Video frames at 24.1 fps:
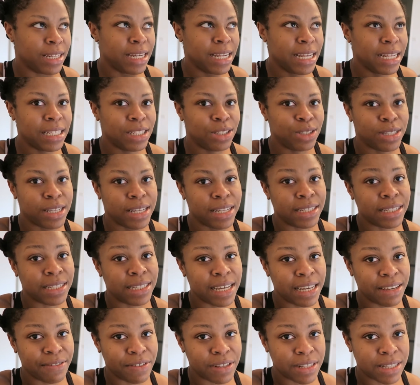
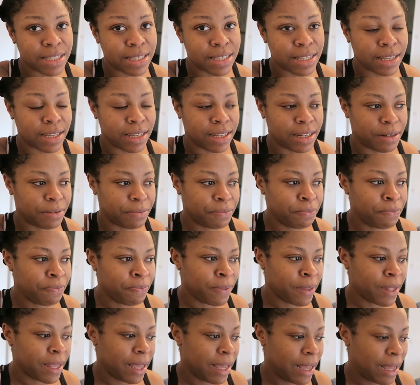Davidson
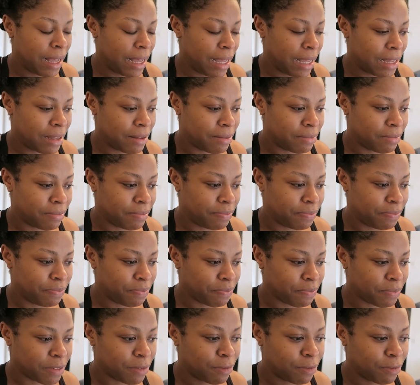um,